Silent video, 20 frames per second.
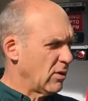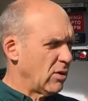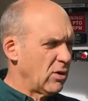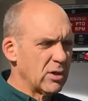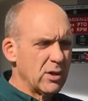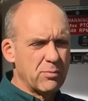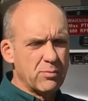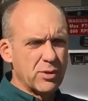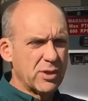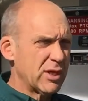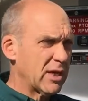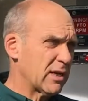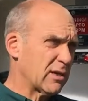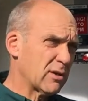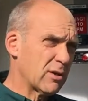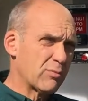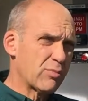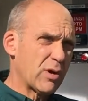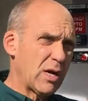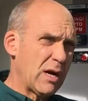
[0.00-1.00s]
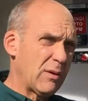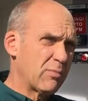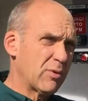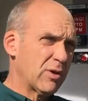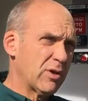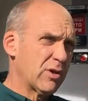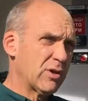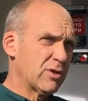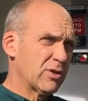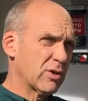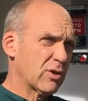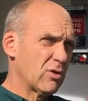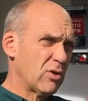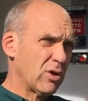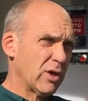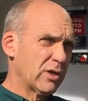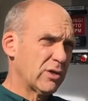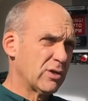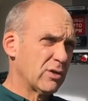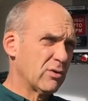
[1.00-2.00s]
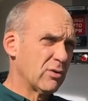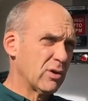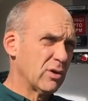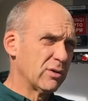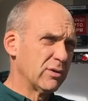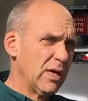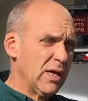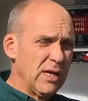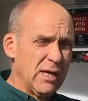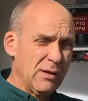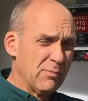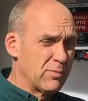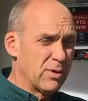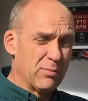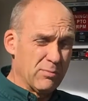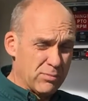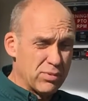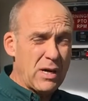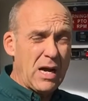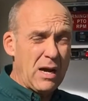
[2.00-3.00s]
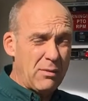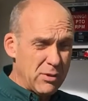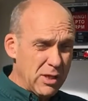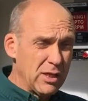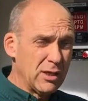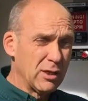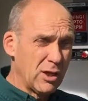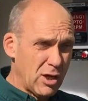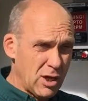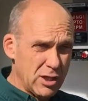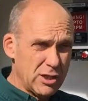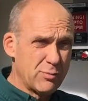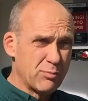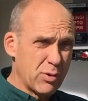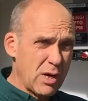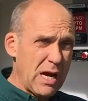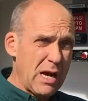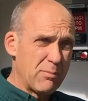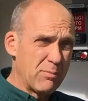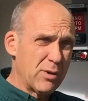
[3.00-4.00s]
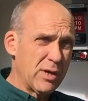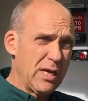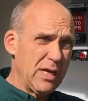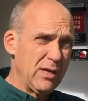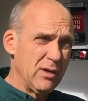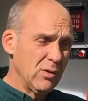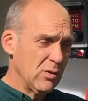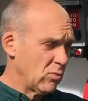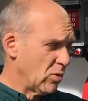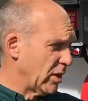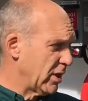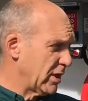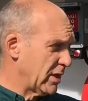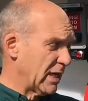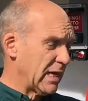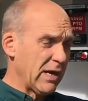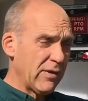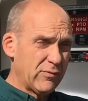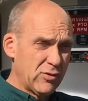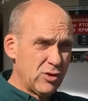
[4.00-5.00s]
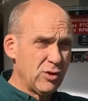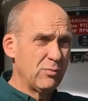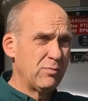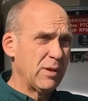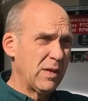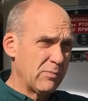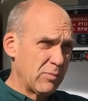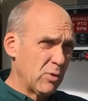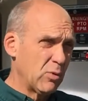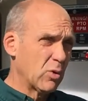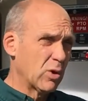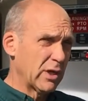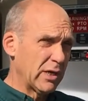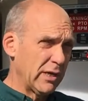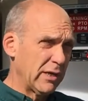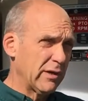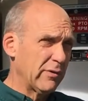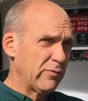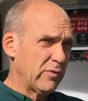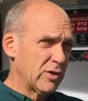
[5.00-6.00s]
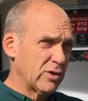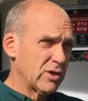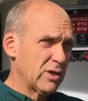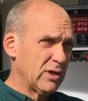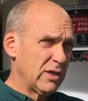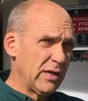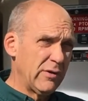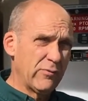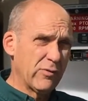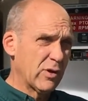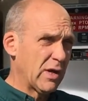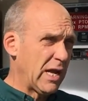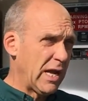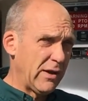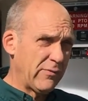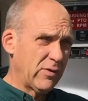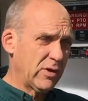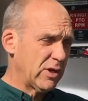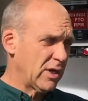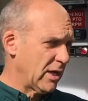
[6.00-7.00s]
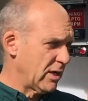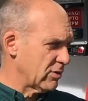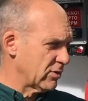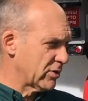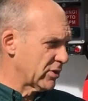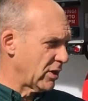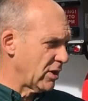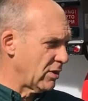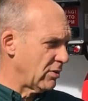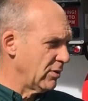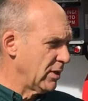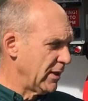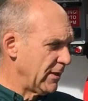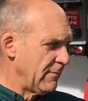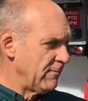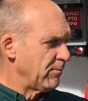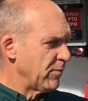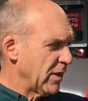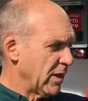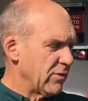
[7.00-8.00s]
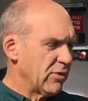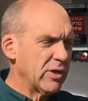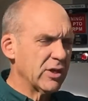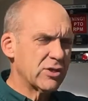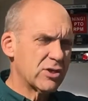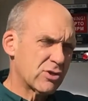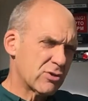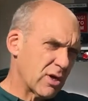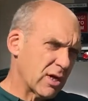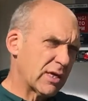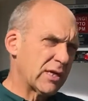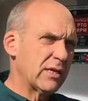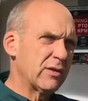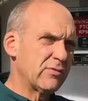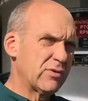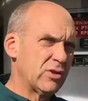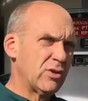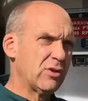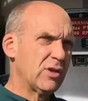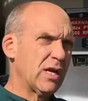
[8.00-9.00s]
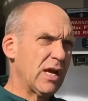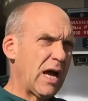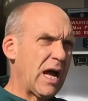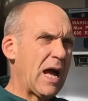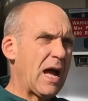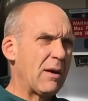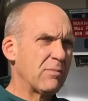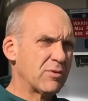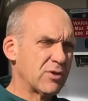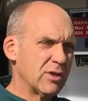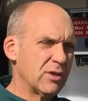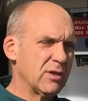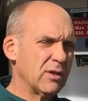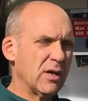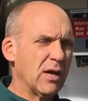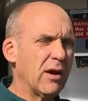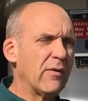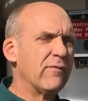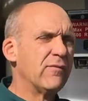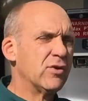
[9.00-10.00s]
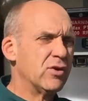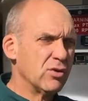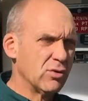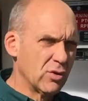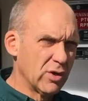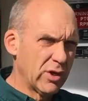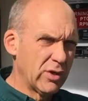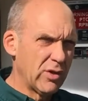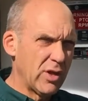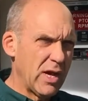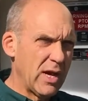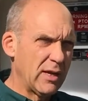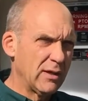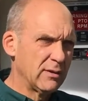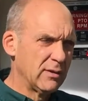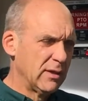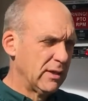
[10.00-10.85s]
on a particular property that you're going to on, probably a large property where you could have two people working efficiently for a half a day or so, this truck gives you the option of doing that.